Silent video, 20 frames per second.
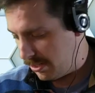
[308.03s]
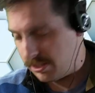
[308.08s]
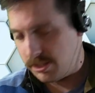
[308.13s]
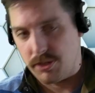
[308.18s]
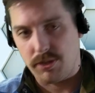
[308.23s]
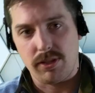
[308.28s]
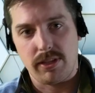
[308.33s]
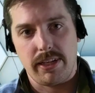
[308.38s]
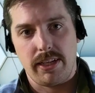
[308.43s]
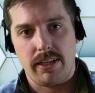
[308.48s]

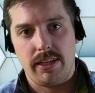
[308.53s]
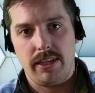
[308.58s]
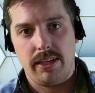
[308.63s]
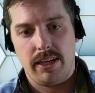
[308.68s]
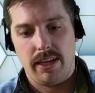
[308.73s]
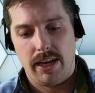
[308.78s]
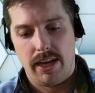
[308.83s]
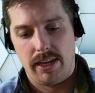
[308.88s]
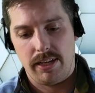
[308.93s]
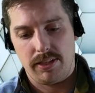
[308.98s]
ukulele,
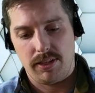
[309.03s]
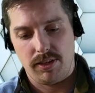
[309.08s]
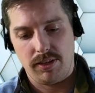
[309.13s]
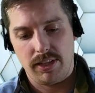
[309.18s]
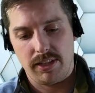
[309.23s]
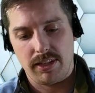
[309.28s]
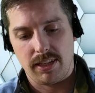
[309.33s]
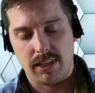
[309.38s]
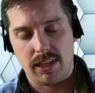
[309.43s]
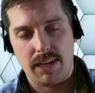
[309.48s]
and
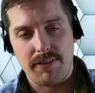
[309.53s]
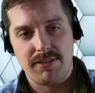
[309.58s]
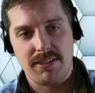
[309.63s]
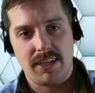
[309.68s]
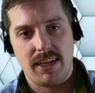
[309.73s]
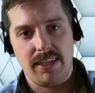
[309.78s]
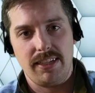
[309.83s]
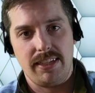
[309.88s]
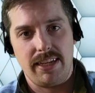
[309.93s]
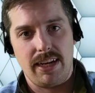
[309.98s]
turning the left
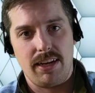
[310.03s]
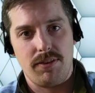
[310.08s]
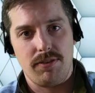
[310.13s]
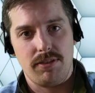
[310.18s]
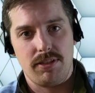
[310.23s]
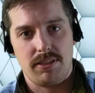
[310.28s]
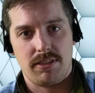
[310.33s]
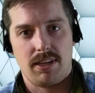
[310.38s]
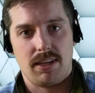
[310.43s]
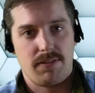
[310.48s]
side
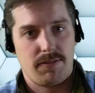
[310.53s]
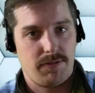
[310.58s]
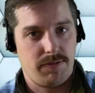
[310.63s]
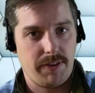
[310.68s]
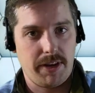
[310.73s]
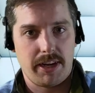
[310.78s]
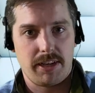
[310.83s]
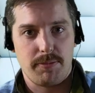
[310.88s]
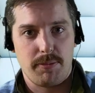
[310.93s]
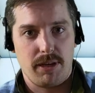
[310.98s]
down does not
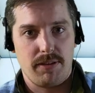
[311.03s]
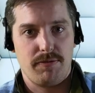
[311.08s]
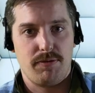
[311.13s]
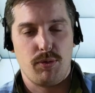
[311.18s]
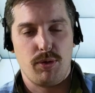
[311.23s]
affect my